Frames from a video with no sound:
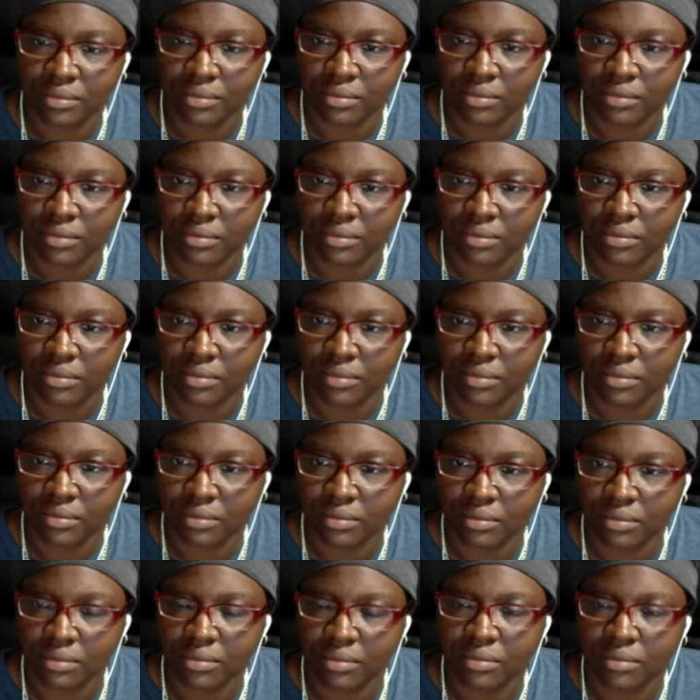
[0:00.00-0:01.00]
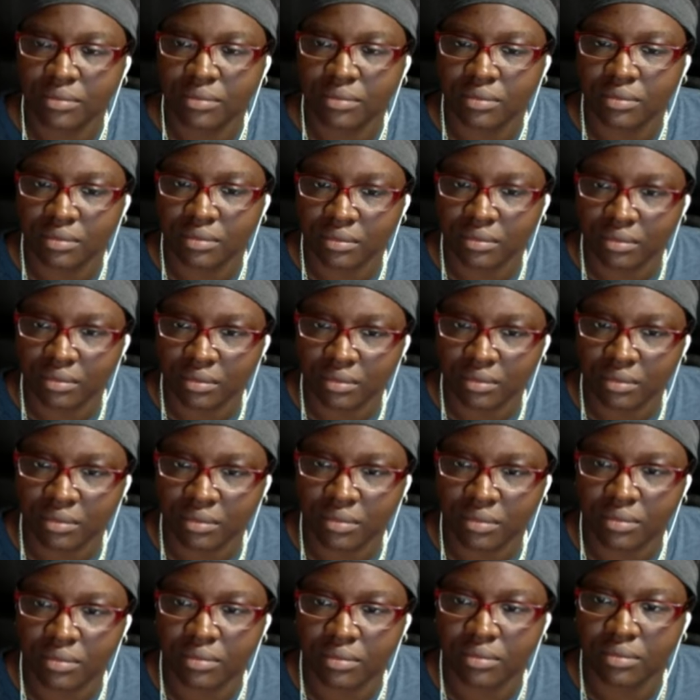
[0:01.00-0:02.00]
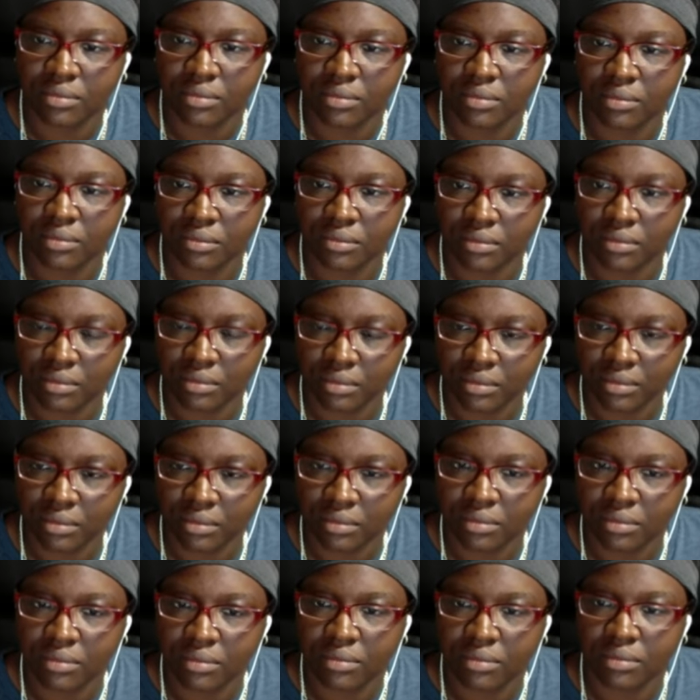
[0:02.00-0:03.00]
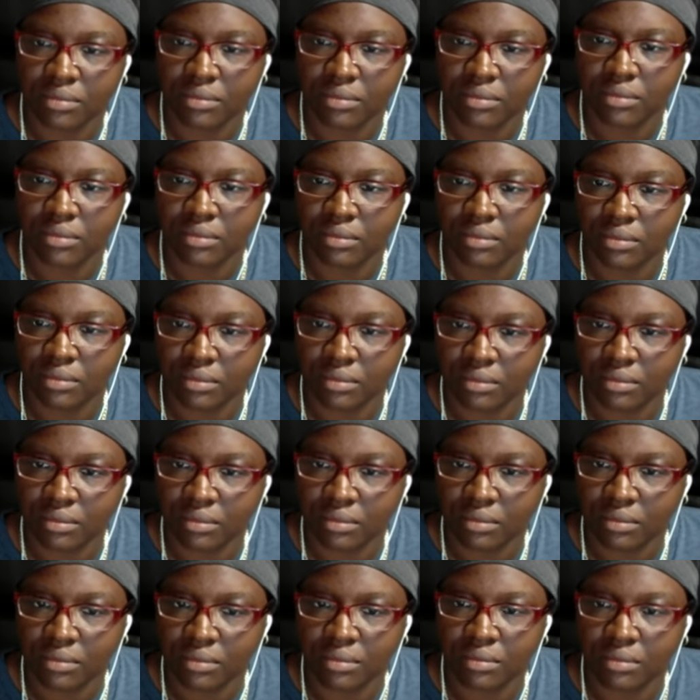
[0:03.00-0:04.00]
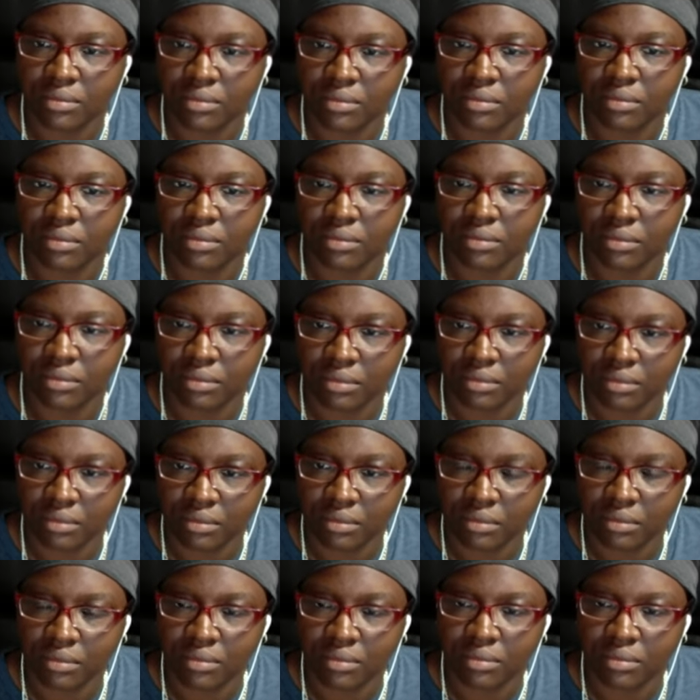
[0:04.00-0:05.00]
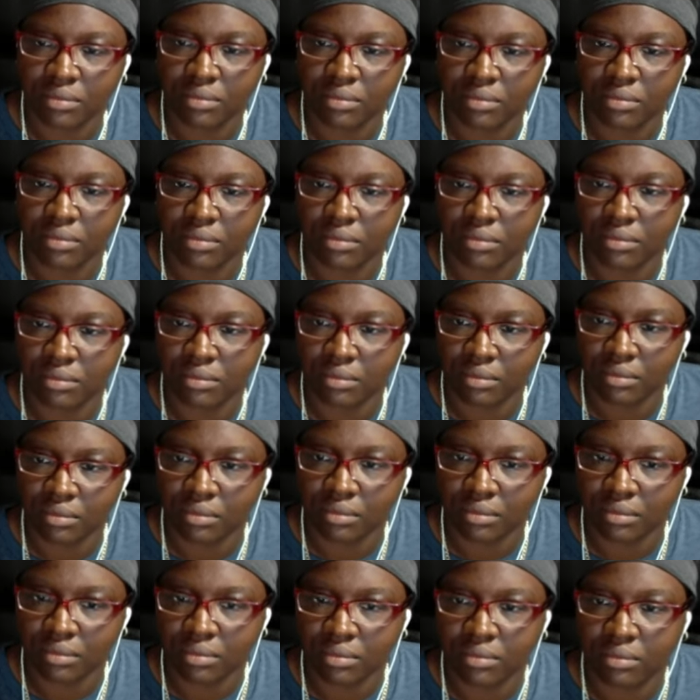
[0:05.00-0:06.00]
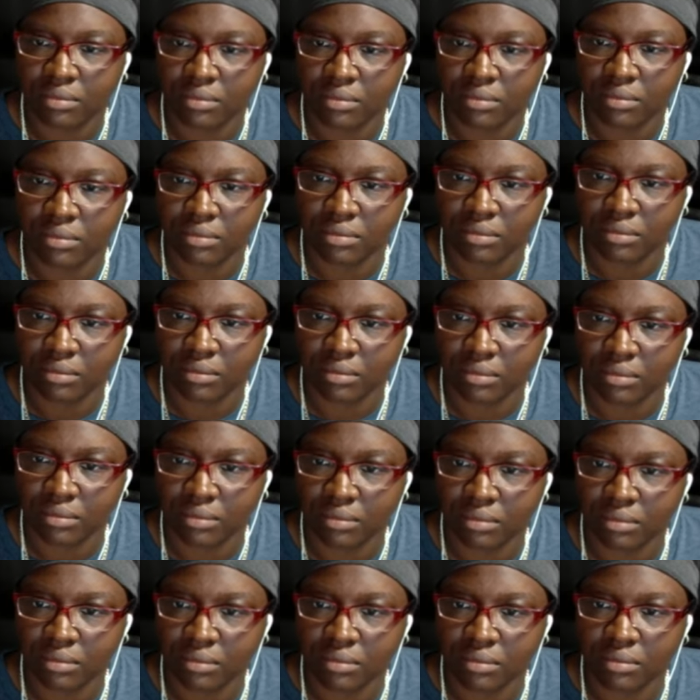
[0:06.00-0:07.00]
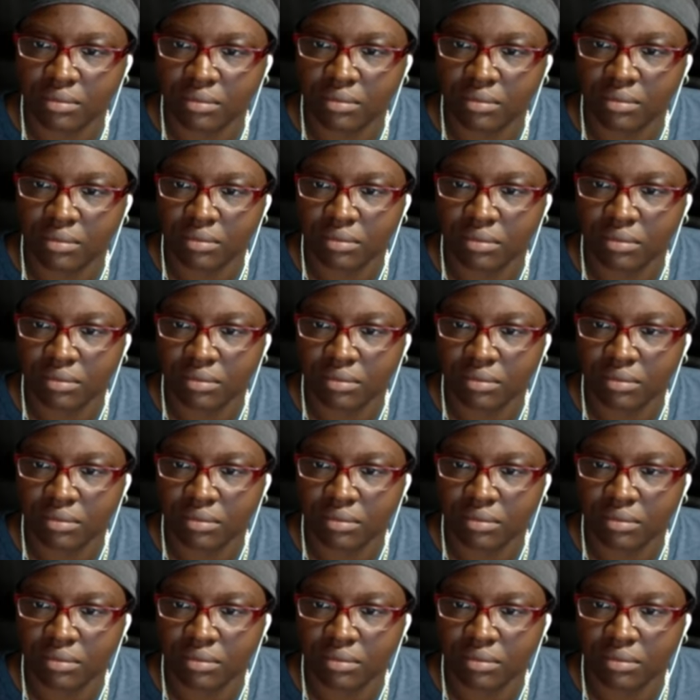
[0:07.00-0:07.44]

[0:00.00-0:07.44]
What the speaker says: The person shown says nothing.